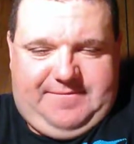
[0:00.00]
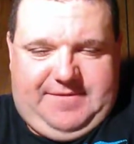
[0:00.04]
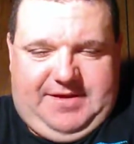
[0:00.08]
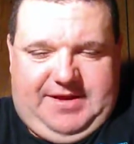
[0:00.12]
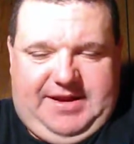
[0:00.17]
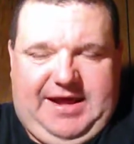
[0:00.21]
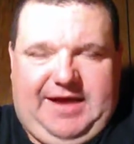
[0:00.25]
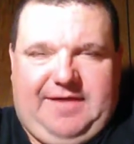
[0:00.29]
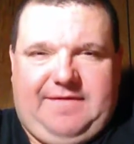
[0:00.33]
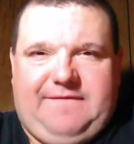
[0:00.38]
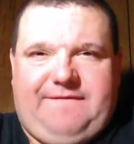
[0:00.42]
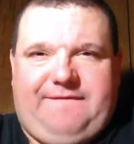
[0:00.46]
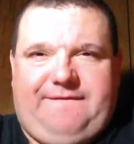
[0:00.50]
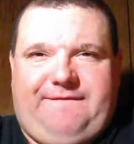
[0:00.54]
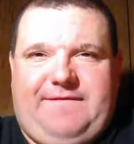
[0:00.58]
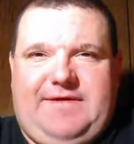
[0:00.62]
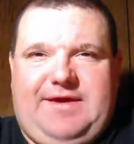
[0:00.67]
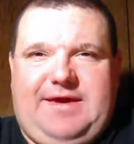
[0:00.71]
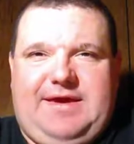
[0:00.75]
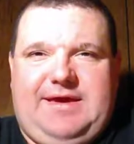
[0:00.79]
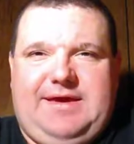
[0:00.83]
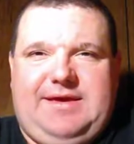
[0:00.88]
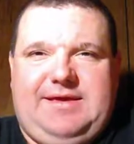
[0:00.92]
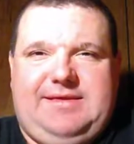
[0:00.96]
a lot of the
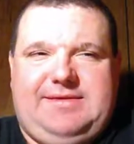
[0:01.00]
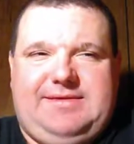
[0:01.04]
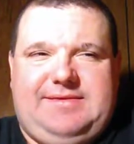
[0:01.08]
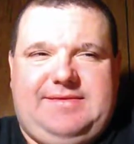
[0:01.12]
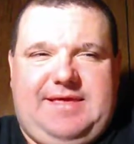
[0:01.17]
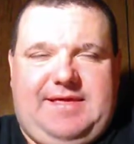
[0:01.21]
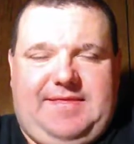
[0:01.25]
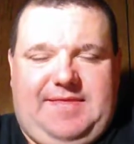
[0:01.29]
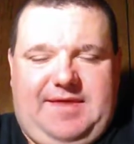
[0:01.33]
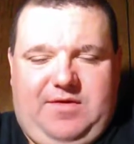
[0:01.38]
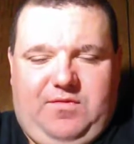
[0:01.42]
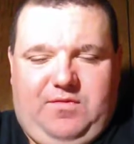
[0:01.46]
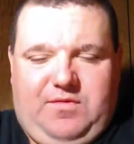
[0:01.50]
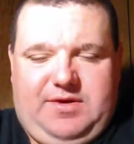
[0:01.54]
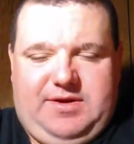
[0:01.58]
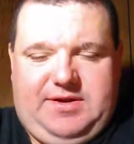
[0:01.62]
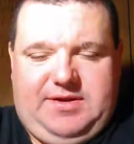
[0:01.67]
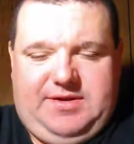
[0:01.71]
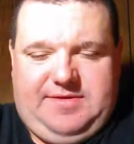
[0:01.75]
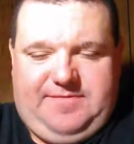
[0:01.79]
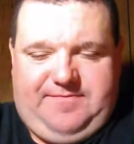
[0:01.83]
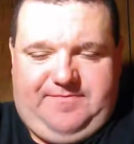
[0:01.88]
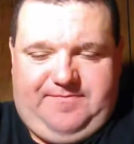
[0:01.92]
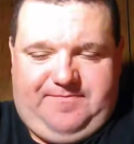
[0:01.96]
fans that they
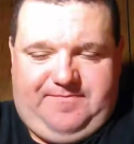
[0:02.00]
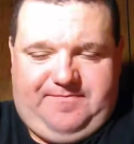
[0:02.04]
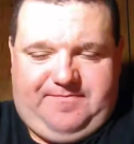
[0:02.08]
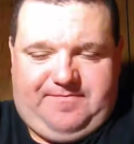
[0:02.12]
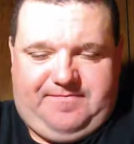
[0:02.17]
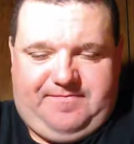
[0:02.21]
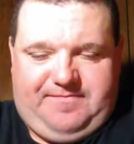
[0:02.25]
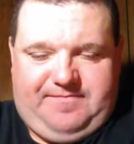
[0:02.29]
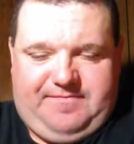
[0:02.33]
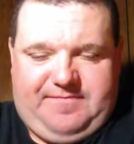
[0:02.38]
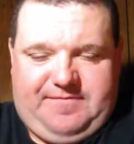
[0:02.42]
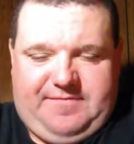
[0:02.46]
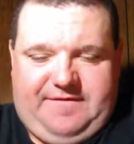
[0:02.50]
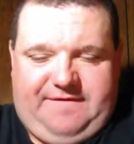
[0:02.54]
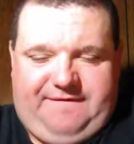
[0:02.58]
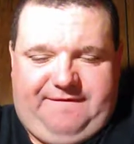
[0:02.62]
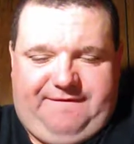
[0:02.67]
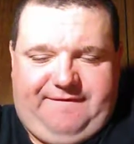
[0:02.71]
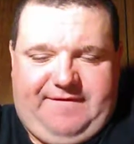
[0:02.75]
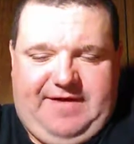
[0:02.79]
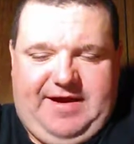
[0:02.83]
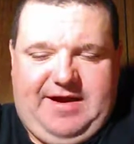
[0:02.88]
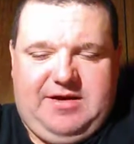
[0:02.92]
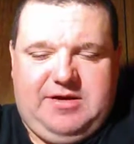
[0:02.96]
want to
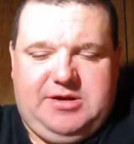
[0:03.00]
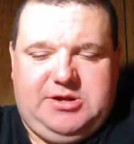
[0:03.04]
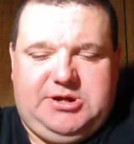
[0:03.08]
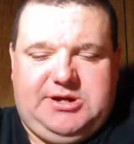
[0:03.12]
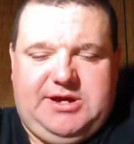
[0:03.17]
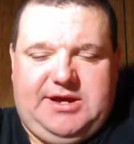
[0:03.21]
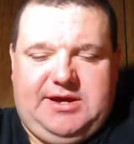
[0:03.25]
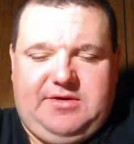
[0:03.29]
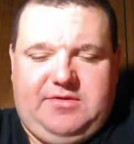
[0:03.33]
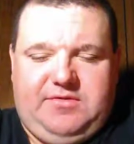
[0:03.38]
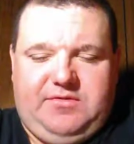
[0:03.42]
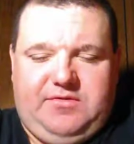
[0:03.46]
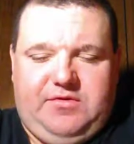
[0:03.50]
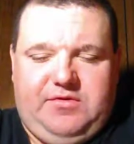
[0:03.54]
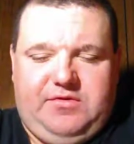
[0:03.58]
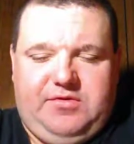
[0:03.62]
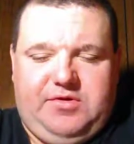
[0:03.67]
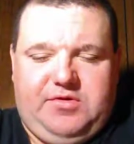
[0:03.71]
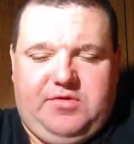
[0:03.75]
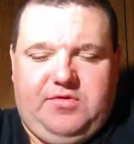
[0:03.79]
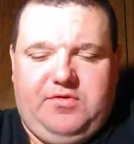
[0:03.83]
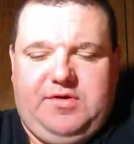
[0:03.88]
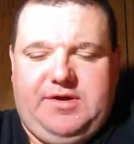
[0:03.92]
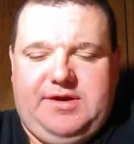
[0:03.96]
fire Jay
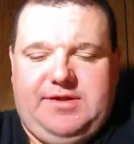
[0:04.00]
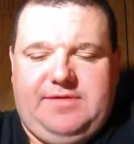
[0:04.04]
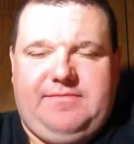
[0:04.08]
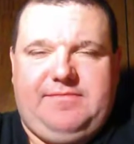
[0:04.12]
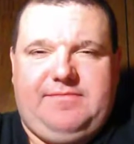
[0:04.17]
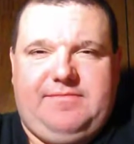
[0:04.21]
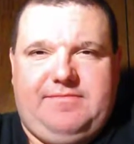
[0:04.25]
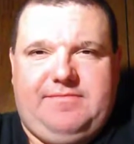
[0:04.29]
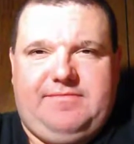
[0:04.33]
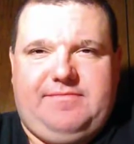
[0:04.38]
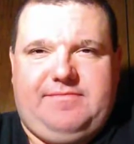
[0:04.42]
Gruden.